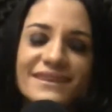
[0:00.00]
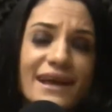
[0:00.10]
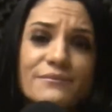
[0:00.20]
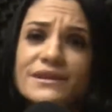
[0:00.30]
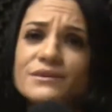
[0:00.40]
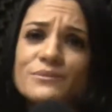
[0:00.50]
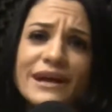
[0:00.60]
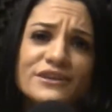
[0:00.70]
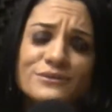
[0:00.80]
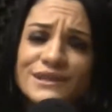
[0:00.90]
I'm in a
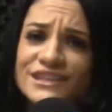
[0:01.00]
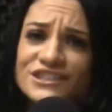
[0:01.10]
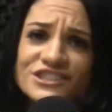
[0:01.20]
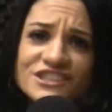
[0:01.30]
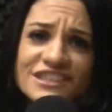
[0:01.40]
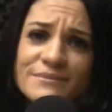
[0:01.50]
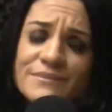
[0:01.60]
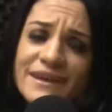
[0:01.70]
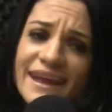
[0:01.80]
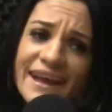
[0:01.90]
brand new
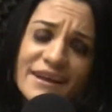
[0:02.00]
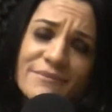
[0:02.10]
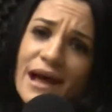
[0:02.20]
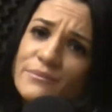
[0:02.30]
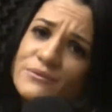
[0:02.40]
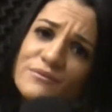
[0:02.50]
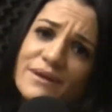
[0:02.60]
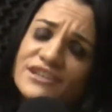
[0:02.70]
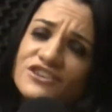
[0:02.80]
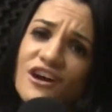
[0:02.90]
relationship, and I'm happy with
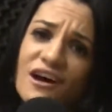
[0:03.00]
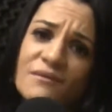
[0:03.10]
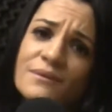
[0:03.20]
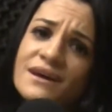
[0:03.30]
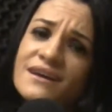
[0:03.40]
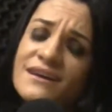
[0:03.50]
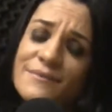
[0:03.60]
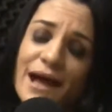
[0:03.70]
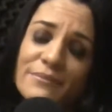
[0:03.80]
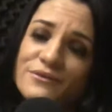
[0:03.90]
my job,
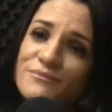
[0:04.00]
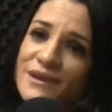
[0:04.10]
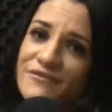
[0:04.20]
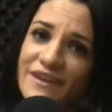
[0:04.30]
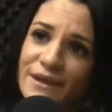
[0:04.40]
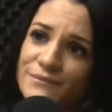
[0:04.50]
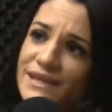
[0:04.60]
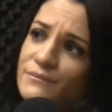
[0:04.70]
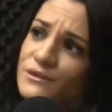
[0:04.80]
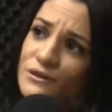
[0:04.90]
happy with my family,
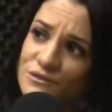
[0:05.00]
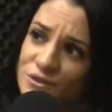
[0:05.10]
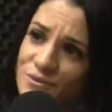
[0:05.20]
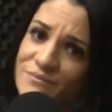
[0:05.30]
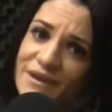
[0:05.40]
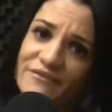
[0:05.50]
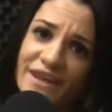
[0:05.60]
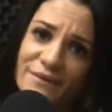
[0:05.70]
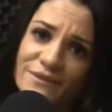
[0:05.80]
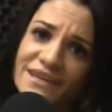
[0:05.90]
I'm closer with my
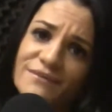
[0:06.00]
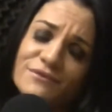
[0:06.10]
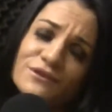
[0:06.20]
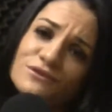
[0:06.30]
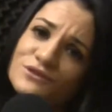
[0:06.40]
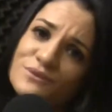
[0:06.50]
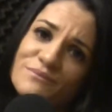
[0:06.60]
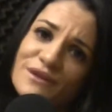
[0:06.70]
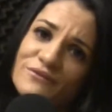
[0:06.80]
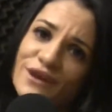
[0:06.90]
family, I'm closer with
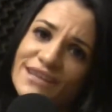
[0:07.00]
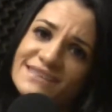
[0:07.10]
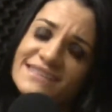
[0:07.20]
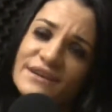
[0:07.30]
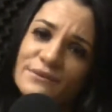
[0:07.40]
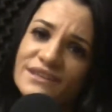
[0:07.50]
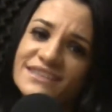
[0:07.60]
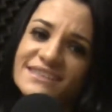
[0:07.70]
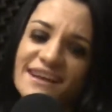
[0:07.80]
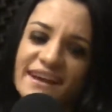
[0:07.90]
my friends, and I really
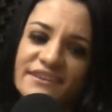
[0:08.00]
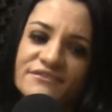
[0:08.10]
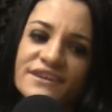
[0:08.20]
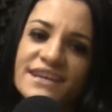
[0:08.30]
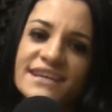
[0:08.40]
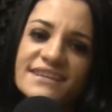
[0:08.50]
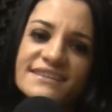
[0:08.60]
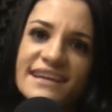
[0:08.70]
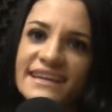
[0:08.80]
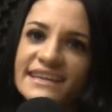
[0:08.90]
just kind of
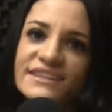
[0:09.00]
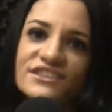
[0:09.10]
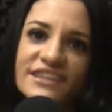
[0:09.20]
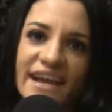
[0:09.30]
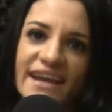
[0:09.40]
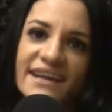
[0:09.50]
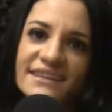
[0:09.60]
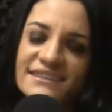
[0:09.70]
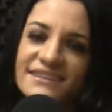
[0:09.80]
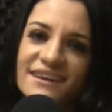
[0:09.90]
take each day
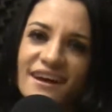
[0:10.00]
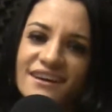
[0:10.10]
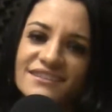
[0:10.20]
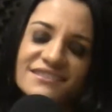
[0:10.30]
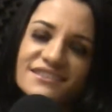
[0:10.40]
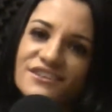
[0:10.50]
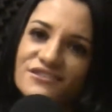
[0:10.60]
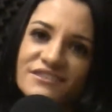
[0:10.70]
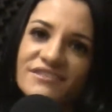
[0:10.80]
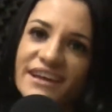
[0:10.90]
and uh, you know
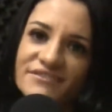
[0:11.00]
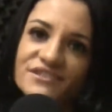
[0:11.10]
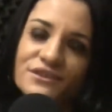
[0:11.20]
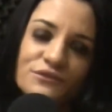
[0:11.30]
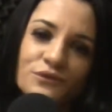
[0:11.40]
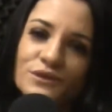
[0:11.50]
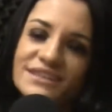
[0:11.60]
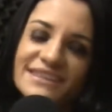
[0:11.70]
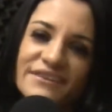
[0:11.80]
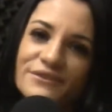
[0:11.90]
live life to the
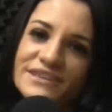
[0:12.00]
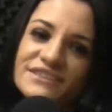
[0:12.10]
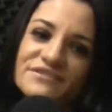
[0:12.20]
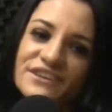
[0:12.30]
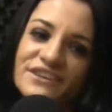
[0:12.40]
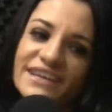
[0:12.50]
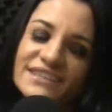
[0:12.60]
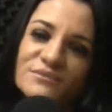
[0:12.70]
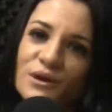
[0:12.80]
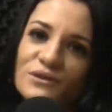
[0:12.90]
fullest. I always feel that
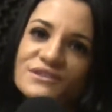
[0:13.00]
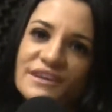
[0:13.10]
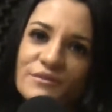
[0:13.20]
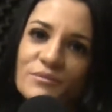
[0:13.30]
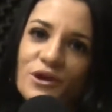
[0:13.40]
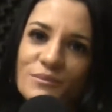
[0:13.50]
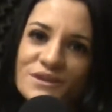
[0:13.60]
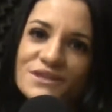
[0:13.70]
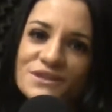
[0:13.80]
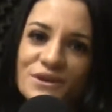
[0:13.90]
tomorrow's never
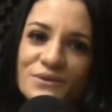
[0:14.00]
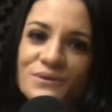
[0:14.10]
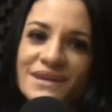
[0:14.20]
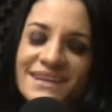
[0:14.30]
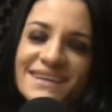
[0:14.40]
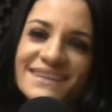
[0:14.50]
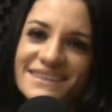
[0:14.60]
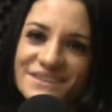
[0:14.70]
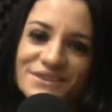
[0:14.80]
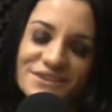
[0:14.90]
promised, so
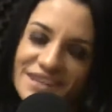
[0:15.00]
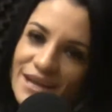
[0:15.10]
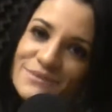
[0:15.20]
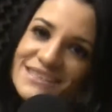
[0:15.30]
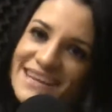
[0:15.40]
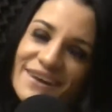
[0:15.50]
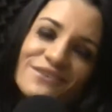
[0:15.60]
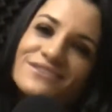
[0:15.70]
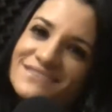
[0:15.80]
your time is now.